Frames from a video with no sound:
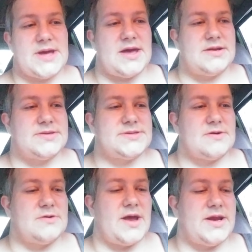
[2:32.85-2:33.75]
And
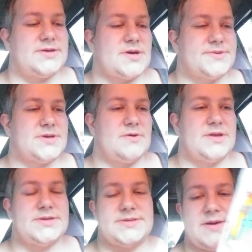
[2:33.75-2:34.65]
so, and he's also,
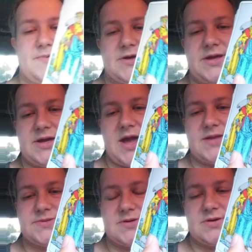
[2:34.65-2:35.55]
this is typically a
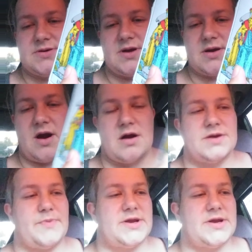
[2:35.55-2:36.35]
Cancer a card,